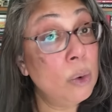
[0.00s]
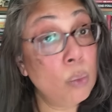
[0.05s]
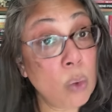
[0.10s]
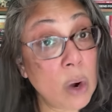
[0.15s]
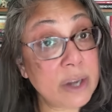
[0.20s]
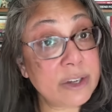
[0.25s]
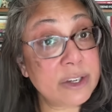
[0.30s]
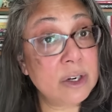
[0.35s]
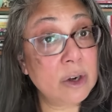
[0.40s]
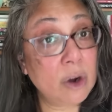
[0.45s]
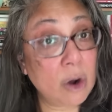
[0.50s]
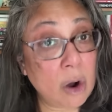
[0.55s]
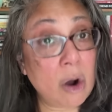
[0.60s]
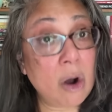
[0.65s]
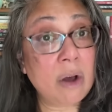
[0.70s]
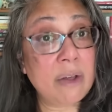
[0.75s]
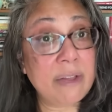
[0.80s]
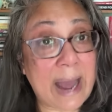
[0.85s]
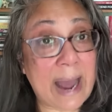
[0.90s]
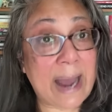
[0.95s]
wasn't
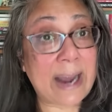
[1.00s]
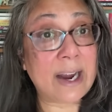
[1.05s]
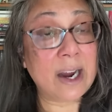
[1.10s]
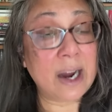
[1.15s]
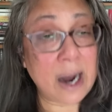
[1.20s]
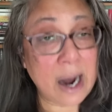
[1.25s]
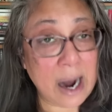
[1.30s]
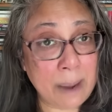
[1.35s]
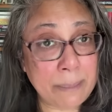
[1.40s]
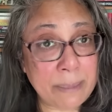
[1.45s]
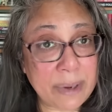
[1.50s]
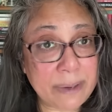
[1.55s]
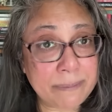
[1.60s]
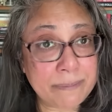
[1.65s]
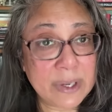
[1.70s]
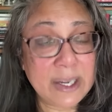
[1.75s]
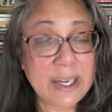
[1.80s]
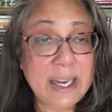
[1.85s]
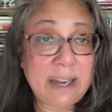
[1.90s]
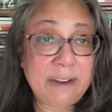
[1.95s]
all that common.
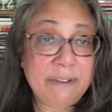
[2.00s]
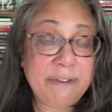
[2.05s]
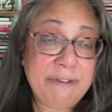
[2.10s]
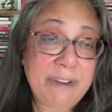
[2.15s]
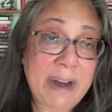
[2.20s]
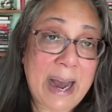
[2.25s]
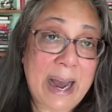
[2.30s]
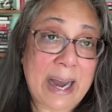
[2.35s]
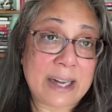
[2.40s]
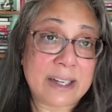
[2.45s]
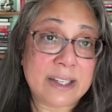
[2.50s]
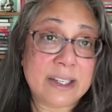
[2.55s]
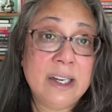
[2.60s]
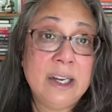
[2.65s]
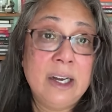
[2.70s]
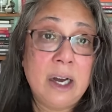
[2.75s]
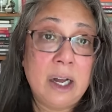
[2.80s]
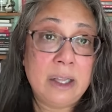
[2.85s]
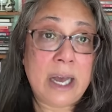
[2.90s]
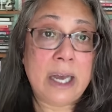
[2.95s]
In fact,
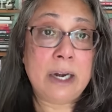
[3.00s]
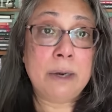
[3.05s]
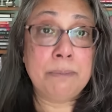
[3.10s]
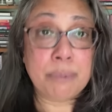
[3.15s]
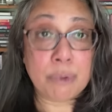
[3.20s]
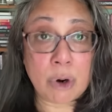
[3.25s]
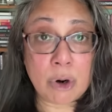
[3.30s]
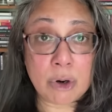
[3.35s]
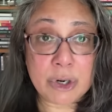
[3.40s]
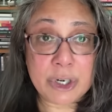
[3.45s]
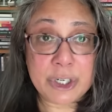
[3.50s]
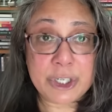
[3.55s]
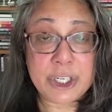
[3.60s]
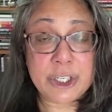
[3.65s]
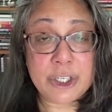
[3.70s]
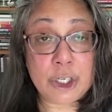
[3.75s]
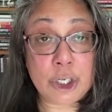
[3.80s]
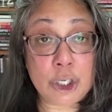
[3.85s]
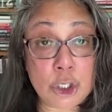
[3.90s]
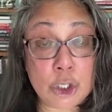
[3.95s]
a lot of
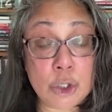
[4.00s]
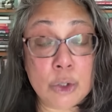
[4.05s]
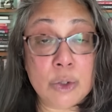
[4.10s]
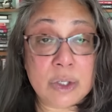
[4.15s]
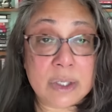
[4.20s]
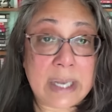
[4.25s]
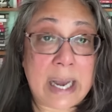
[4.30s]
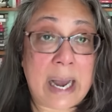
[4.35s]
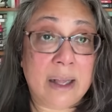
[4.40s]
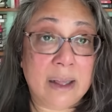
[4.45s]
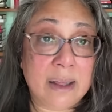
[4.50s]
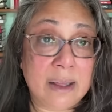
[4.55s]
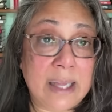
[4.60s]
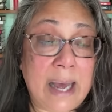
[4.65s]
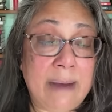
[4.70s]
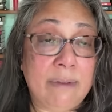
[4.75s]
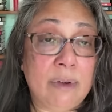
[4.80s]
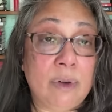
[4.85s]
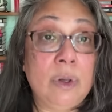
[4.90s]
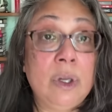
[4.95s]
brokerages used that
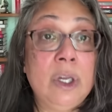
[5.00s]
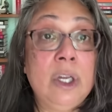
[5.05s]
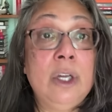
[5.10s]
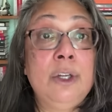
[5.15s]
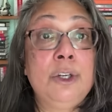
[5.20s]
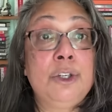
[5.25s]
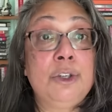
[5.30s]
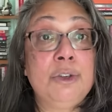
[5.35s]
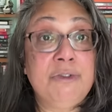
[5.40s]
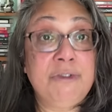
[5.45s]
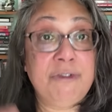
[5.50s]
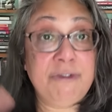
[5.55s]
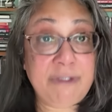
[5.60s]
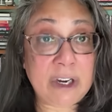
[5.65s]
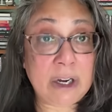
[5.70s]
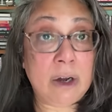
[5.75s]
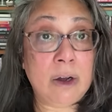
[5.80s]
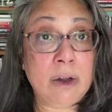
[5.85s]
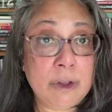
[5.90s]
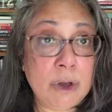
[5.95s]
level to
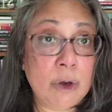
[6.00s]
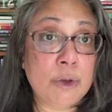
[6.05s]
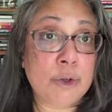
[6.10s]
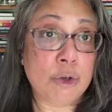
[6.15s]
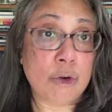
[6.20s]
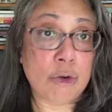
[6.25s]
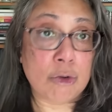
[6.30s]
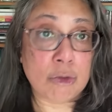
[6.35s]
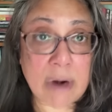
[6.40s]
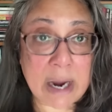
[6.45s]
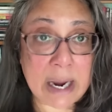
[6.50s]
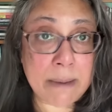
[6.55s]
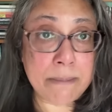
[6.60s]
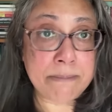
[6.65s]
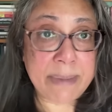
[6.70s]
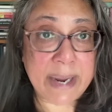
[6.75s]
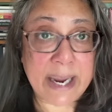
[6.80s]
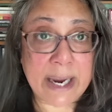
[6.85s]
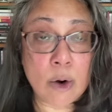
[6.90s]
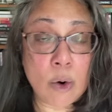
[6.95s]
fill those great
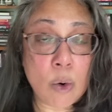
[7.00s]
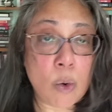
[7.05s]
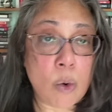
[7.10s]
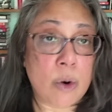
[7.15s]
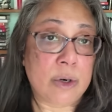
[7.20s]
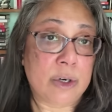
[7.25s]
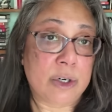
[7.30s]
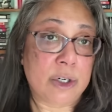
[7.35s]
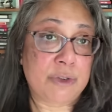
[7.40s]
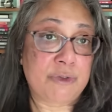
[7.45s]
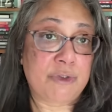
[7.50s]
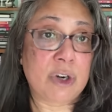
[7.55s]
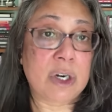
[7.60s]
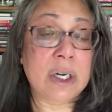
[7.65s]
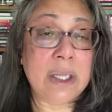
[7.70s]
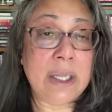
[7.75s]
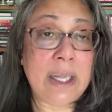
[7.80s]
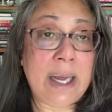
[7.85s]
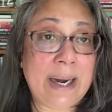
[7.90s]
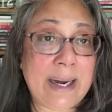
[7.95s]
big orders for
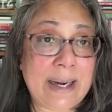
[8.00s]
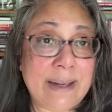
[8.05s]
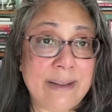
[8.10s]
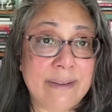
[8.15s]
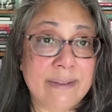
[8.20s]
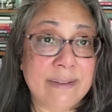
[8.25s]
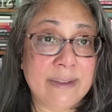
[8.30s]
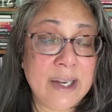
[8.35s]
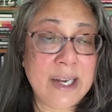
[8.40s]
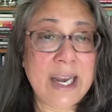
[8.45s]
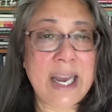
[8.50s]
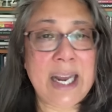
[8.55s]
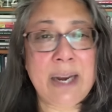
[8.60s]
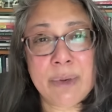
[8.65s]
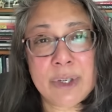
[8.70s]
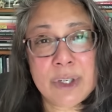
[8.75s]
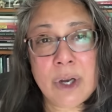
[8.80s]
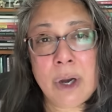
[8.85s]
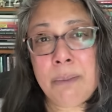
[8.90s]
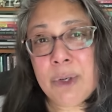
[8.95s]
clients, and it
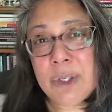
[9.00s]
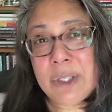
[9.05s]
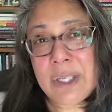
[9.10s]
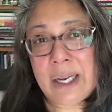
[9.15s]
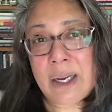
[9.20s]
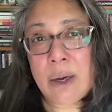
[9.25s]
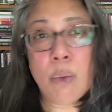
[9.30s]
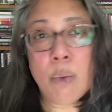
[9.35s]
was almost like a